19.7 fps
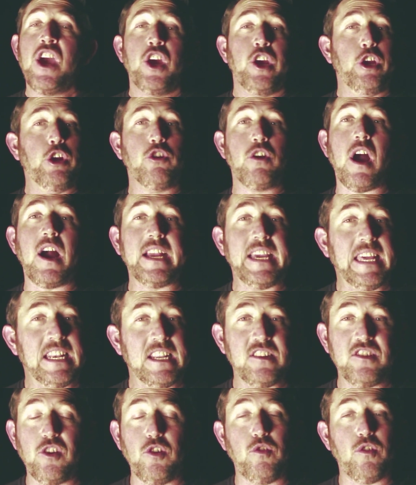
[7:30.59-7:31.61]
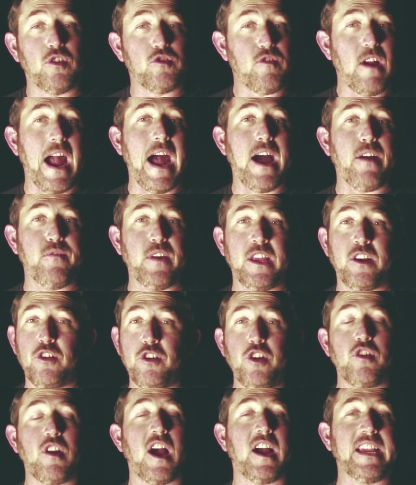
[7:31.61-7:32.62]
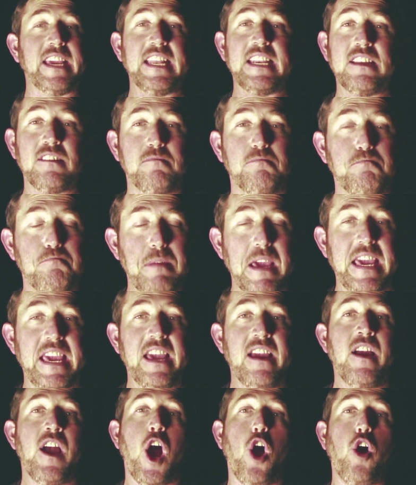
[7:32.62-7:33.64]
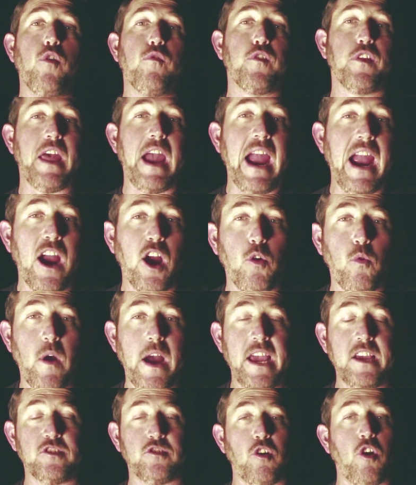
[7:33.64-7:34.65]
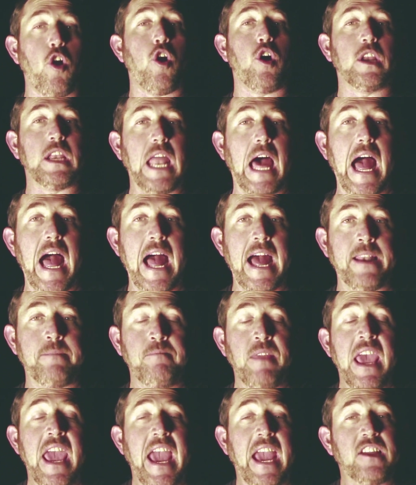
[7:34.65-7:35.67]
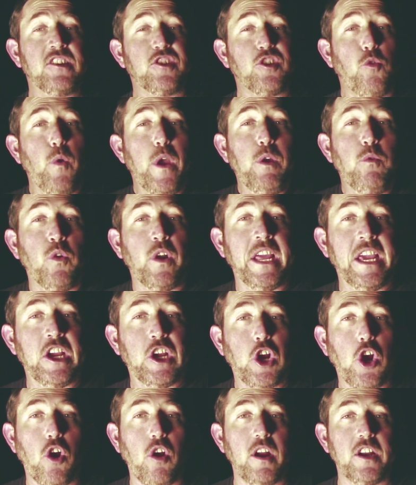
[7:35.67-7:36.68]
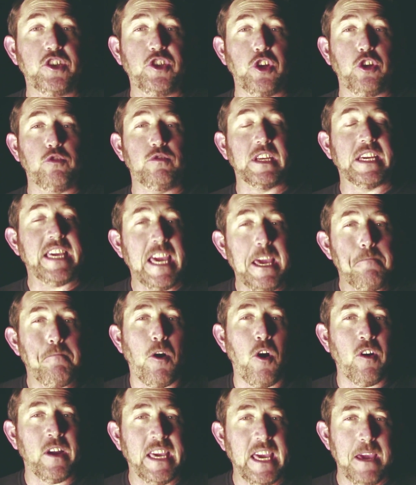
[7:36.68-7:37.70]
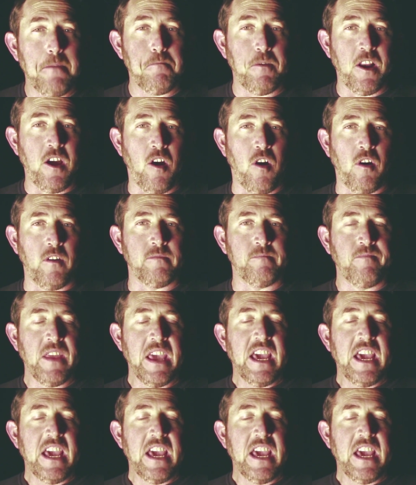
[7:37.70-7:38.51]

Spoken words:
You're not getting to do a drive-in, or you're not getting to be over the airways or online. And so we want to encourage you to keep on keeping on.